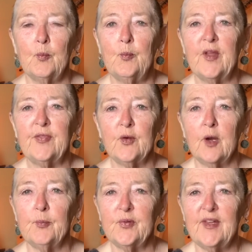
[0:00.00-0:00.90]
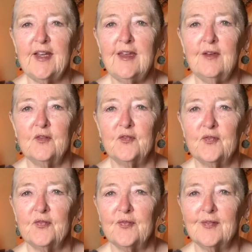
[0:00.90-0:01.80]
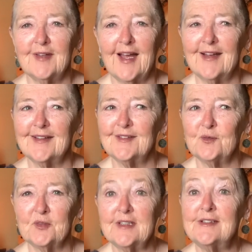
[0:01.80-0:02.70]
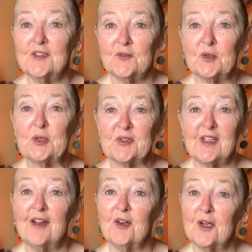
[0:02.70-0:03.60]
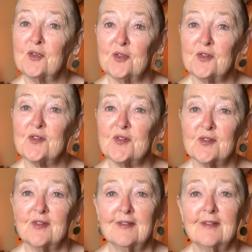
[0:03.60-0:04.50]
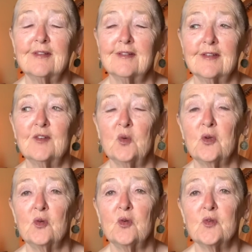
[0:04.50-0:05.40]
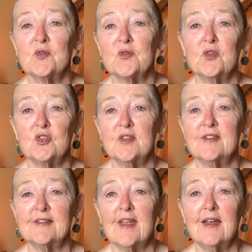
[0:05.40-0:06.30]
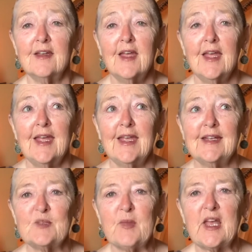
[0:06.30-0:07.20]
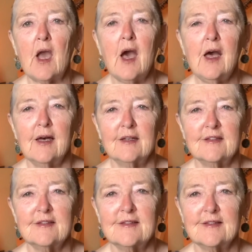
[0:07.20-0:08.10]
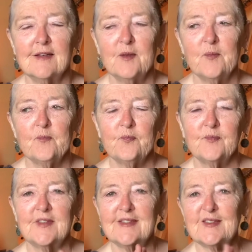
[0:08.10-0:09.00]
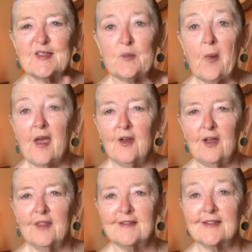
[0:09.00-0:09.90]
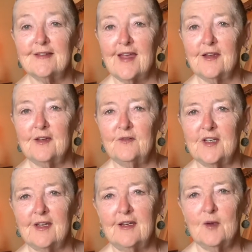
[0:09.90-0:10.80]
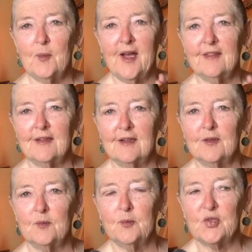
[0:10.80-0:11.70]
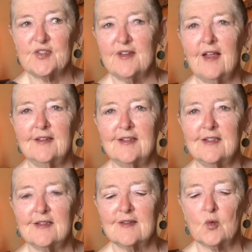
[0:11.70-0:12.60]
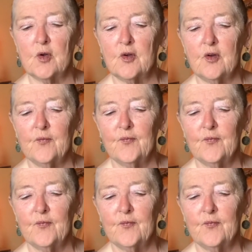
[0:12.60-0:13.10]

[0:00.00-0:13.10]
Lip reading: But there are plenty of really difficult characters who are neurosurgeons. And it's because despite all this negativity about their personality disorder,